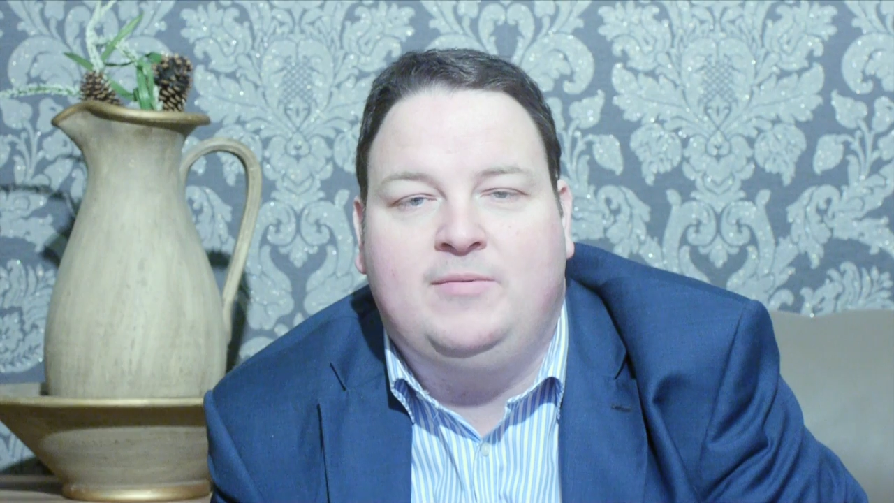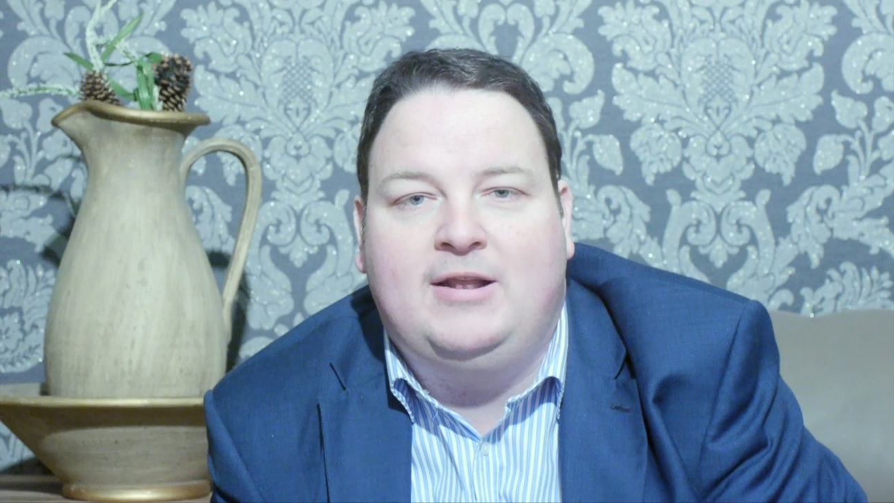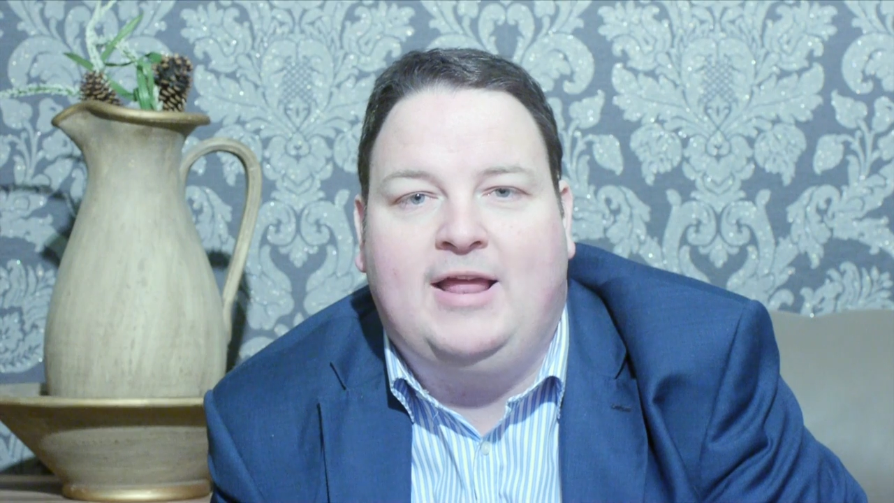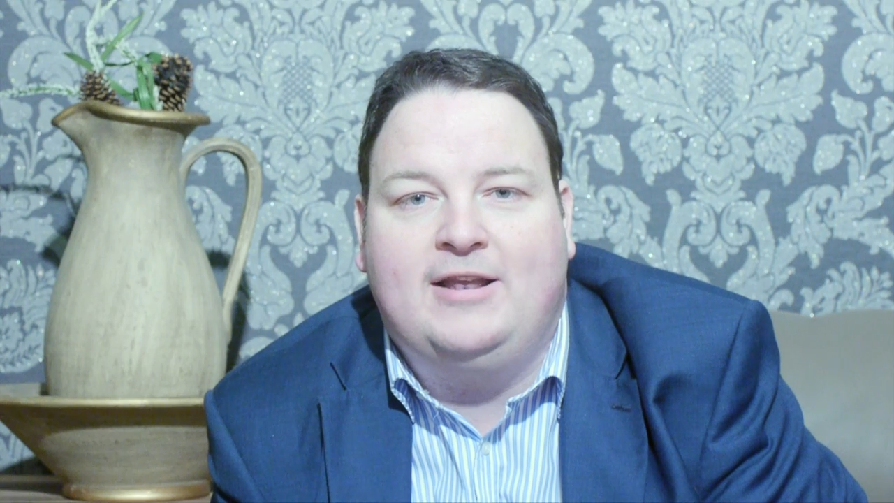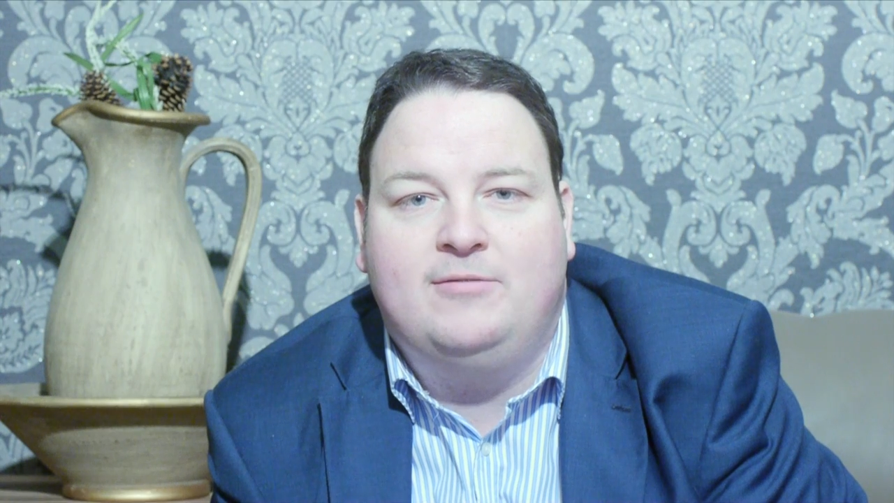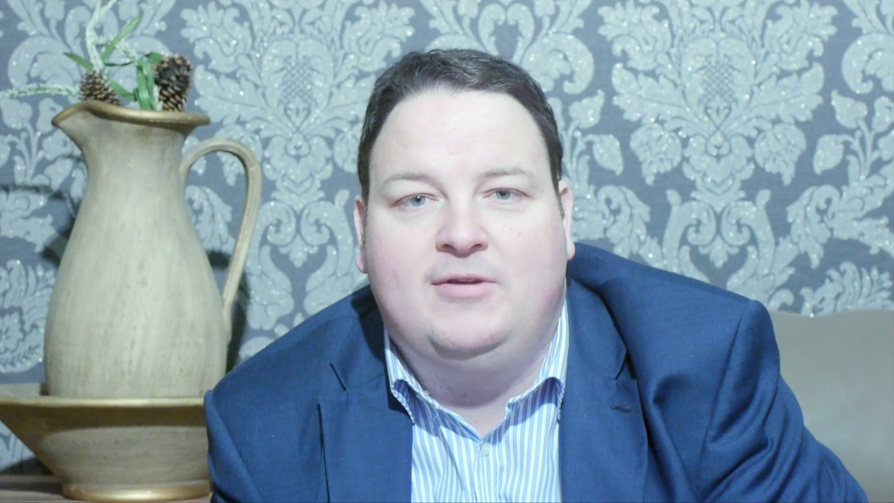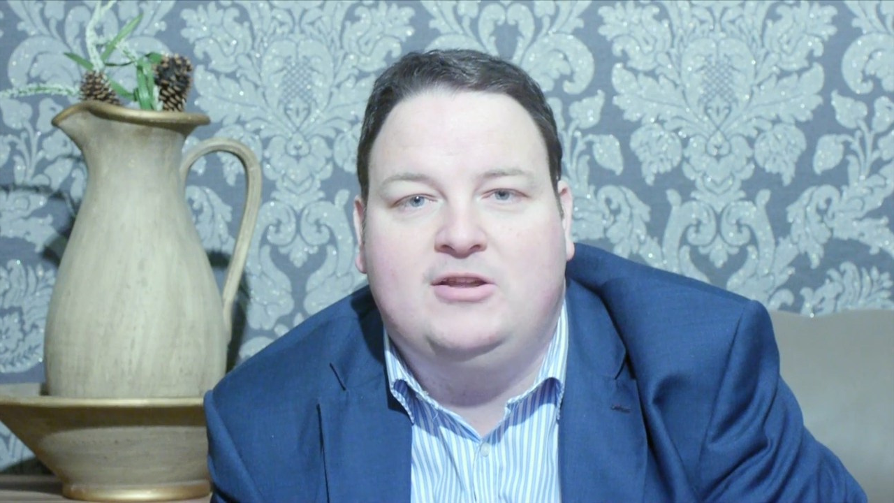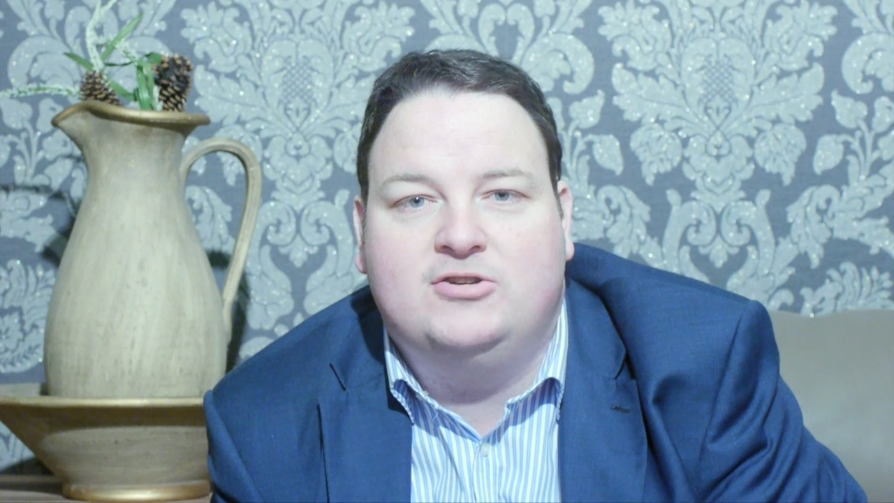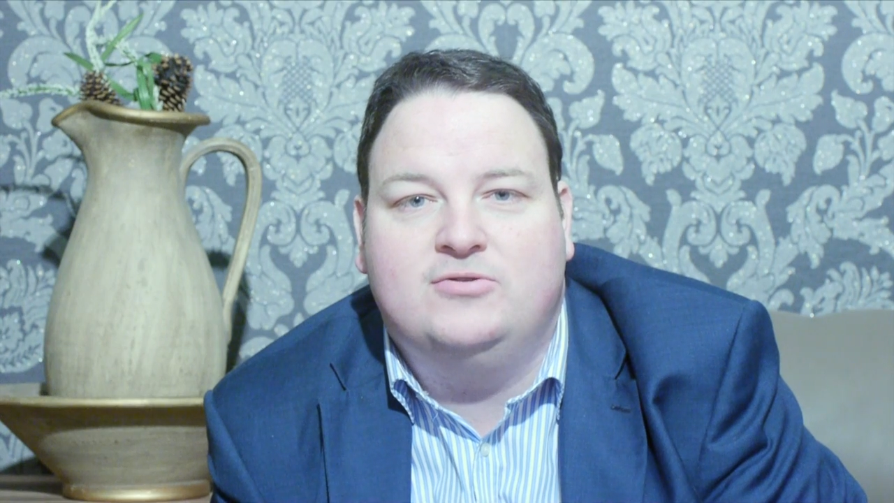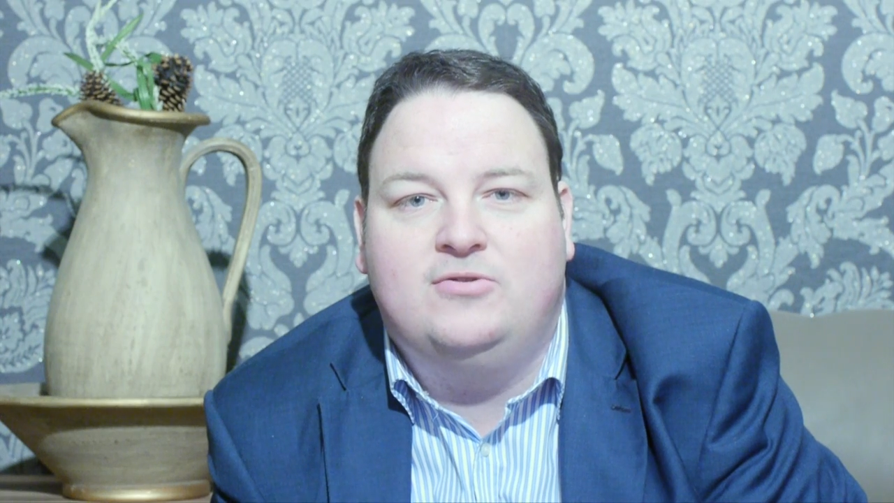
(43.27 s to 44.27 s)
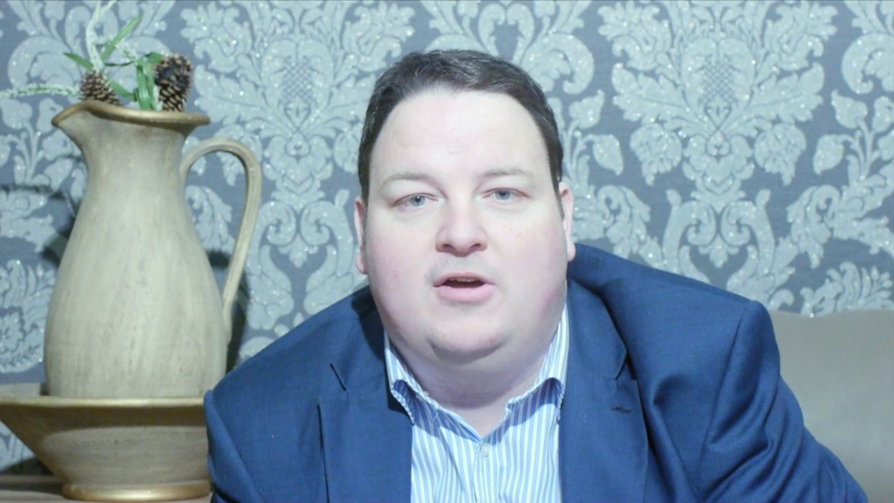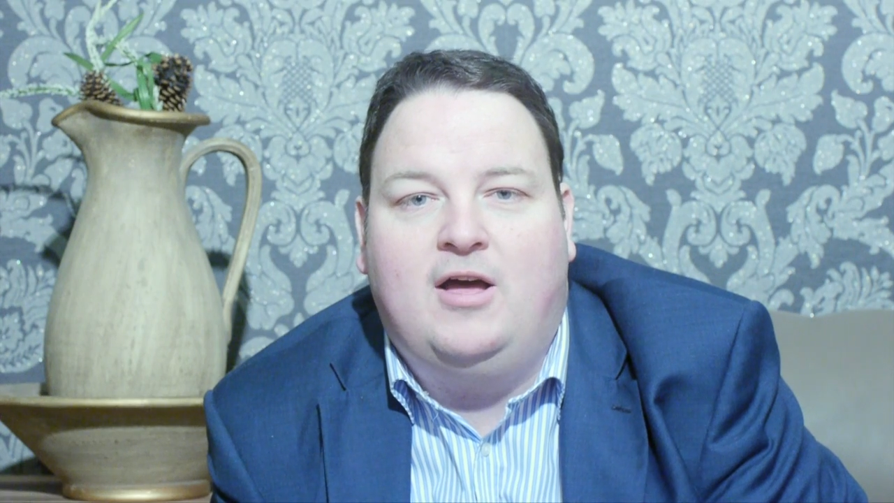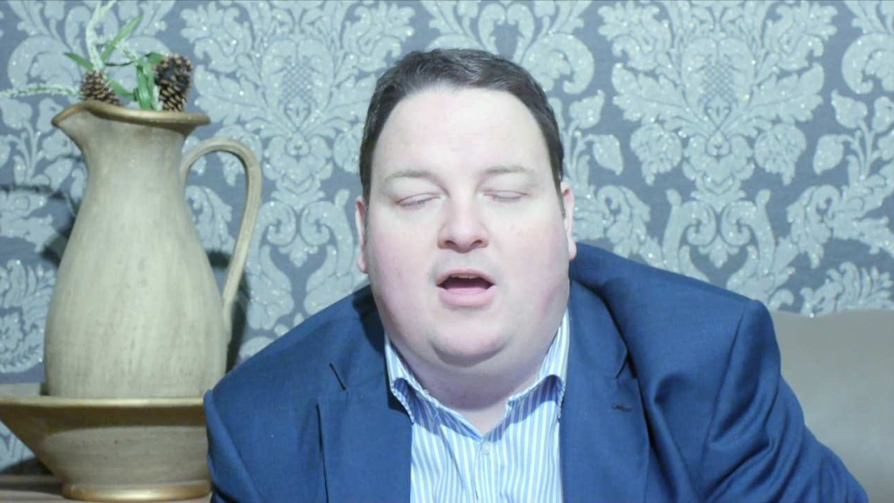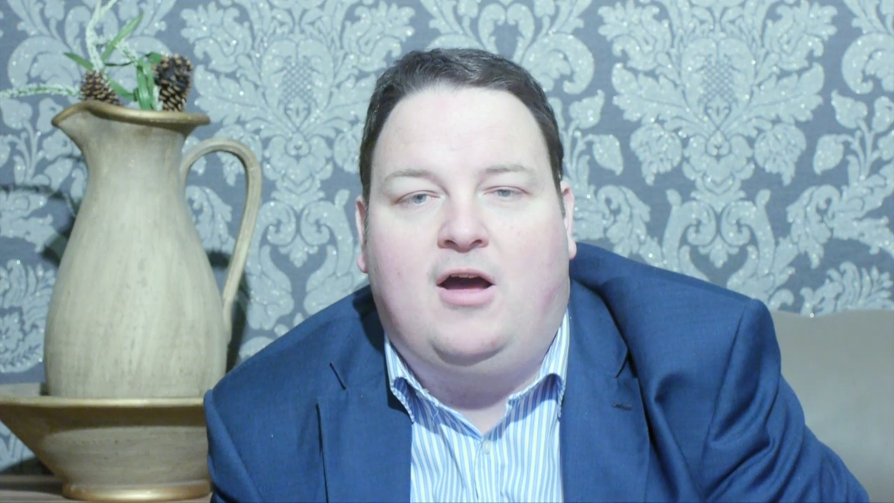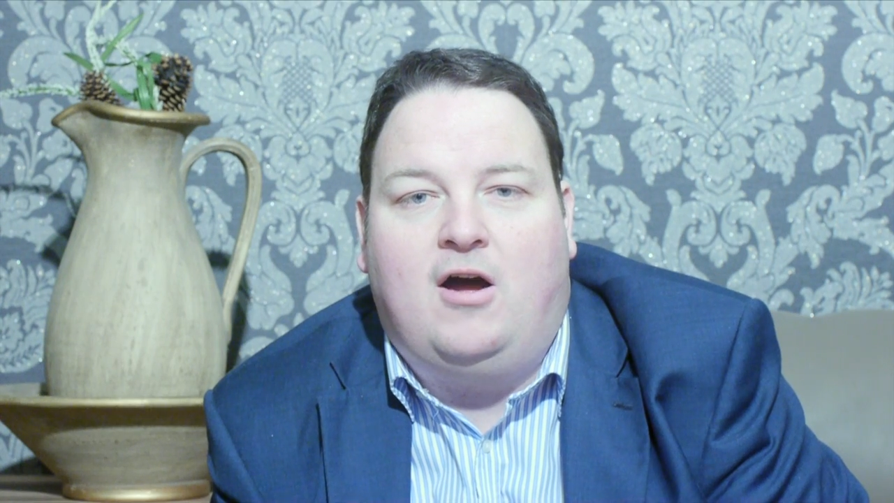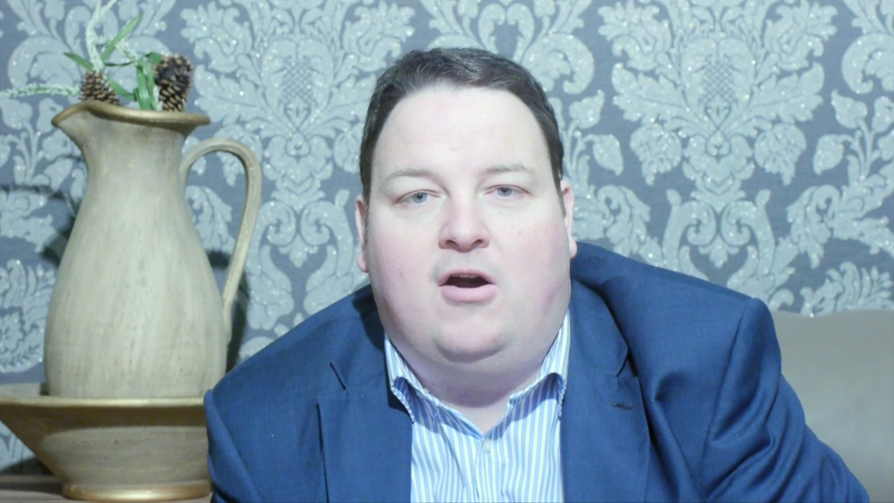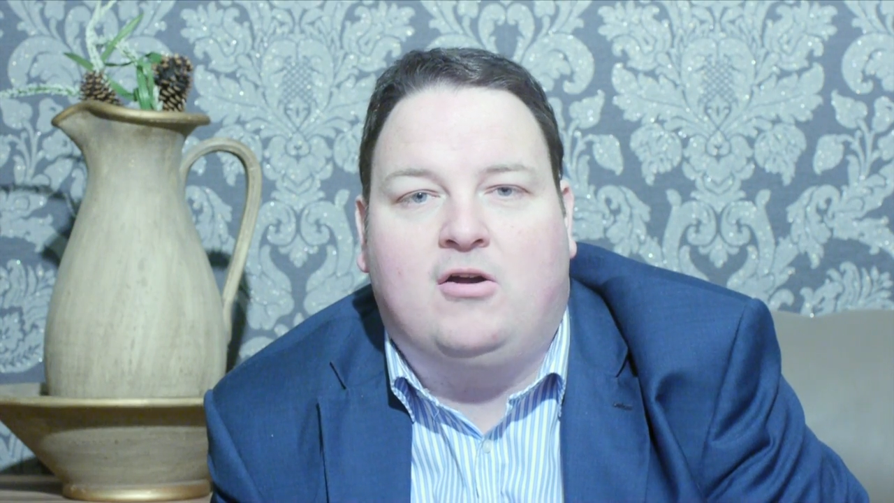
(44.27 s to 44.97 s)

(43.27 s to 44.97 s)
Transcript: be glad to meet you or